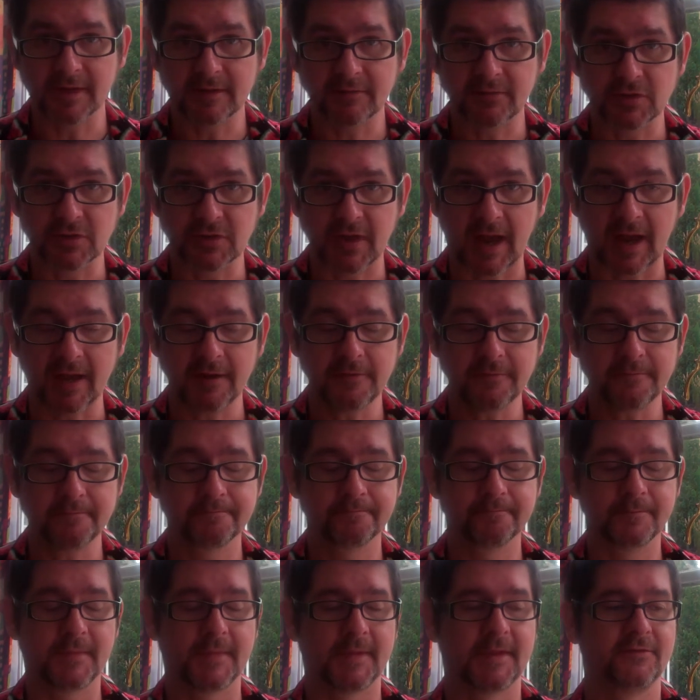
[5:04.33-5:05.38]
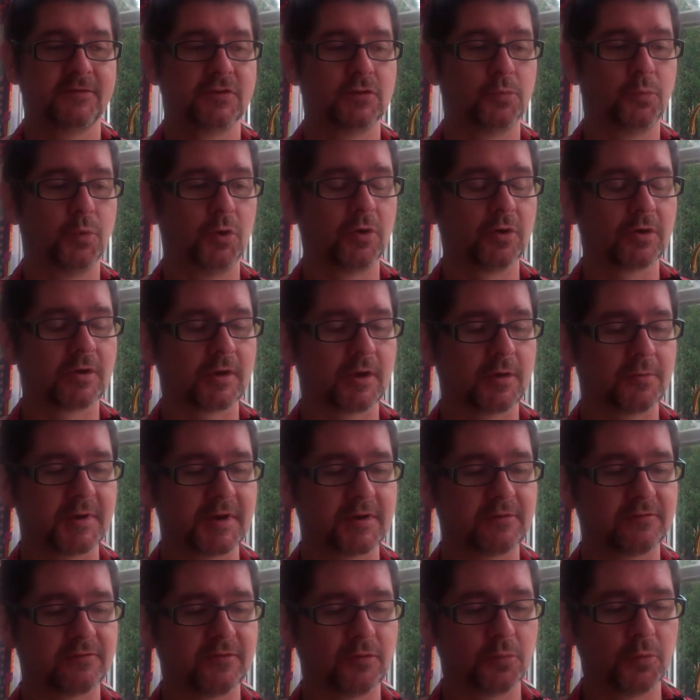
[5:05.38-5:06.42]
if you can, if you're going
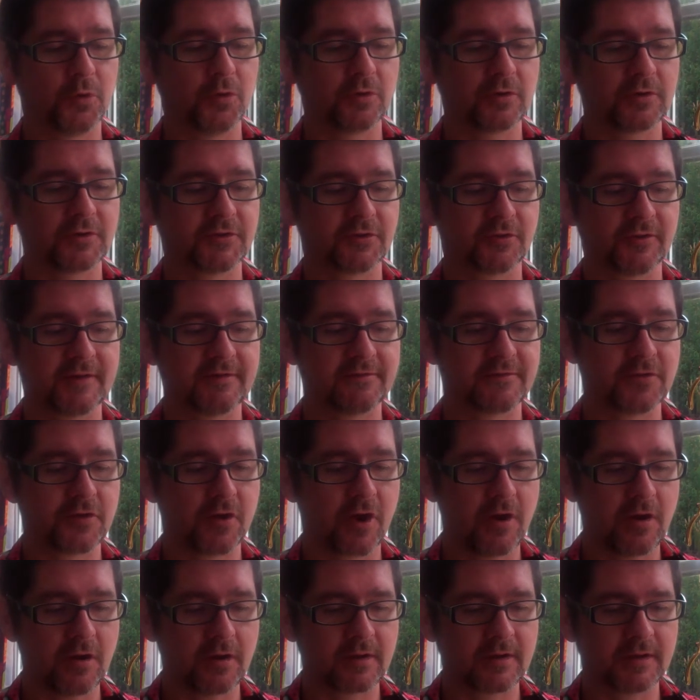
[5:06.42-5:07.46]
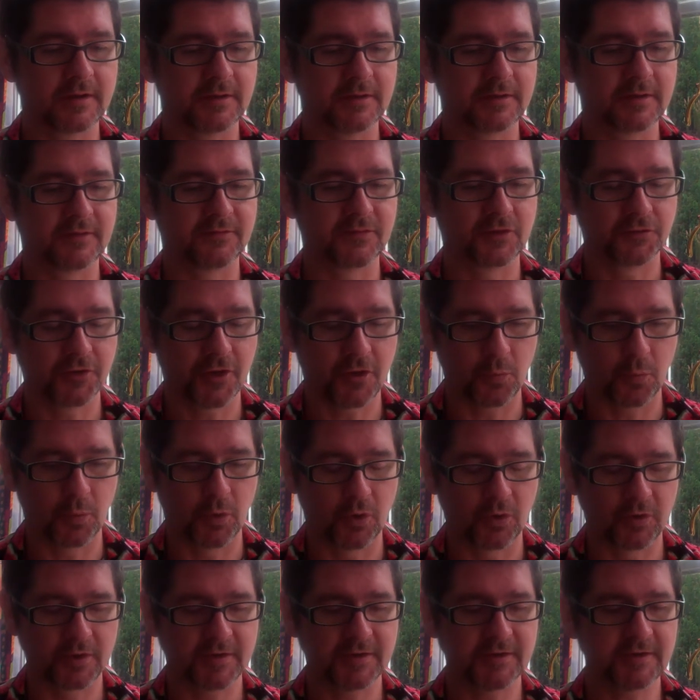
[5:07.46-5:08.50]
out for walking, or if not, if you're not
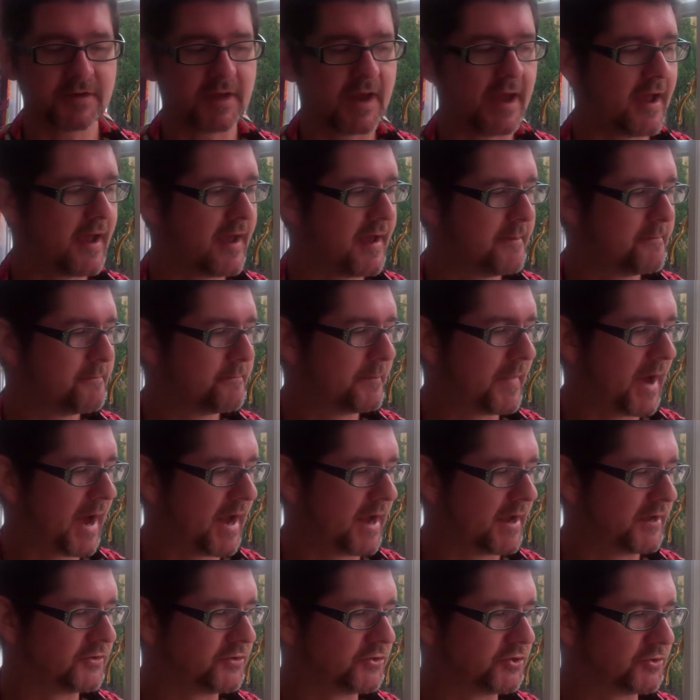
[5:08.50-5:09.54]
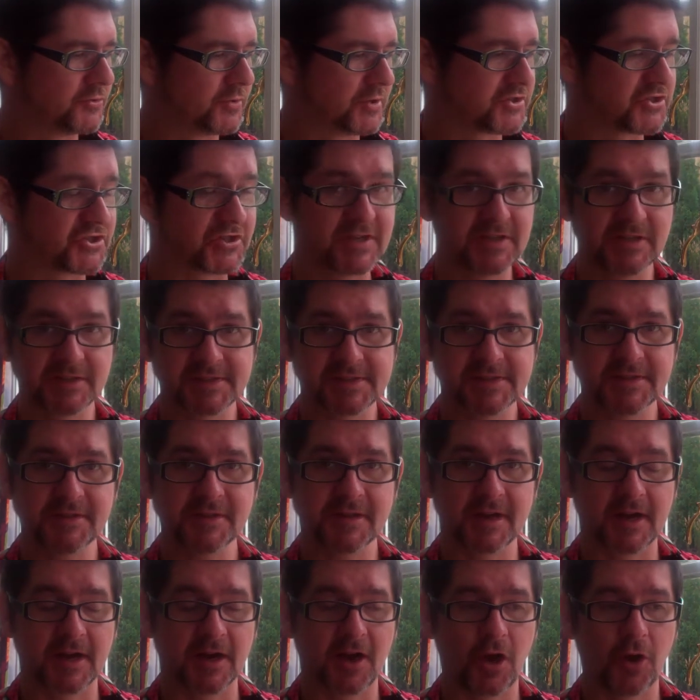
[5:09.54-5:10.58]
walking and you're shielding
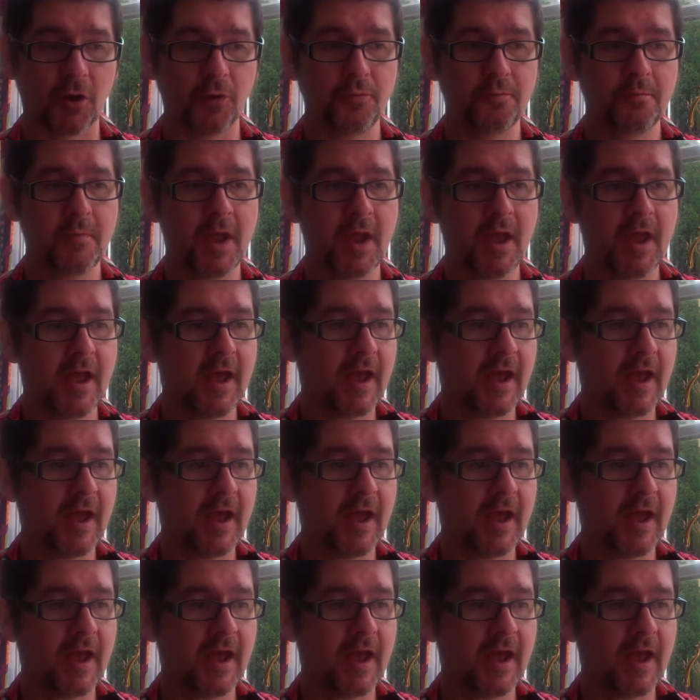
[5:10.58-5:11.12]
at home,